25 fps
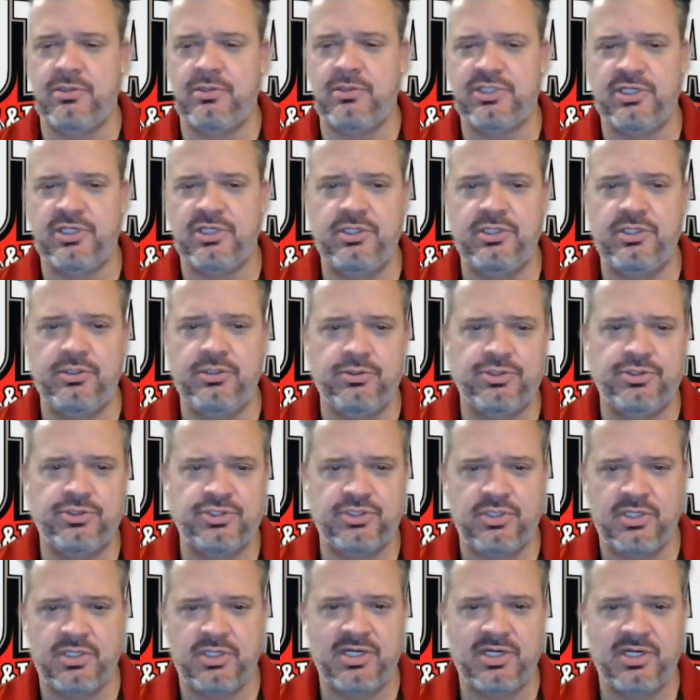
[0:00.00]
It's a
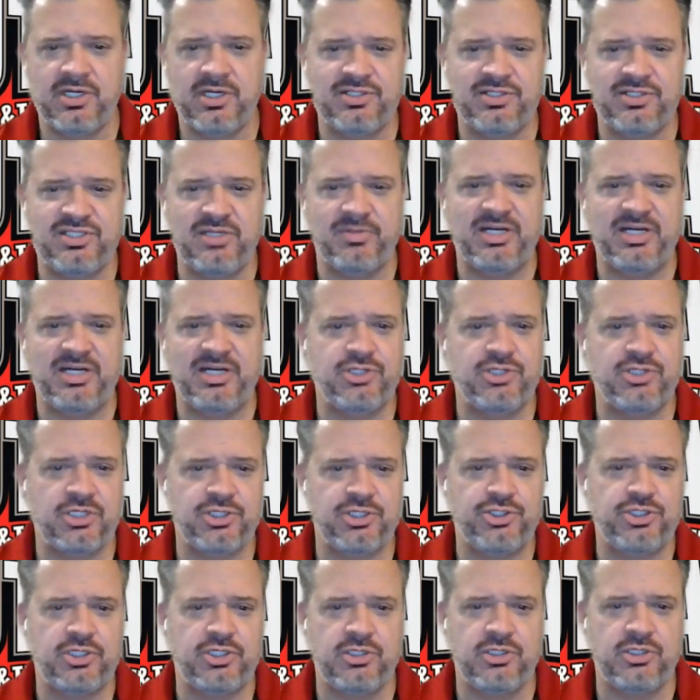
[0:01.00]
huge semi-truck
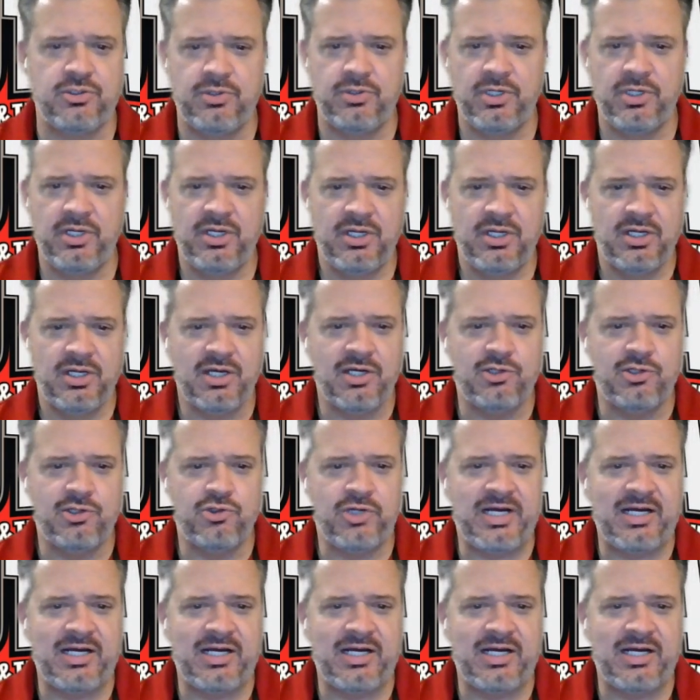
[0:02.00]
show, drag